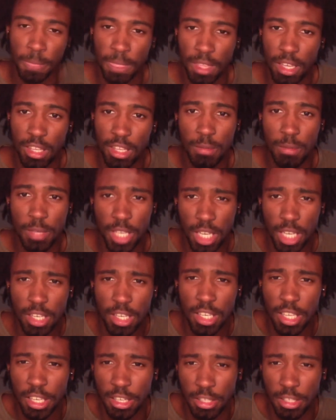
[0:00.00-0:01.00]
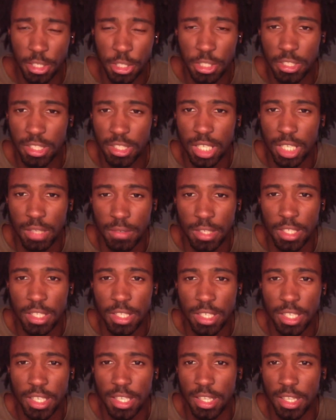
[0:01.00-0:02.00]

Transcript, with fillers: In the beginning, you're initially given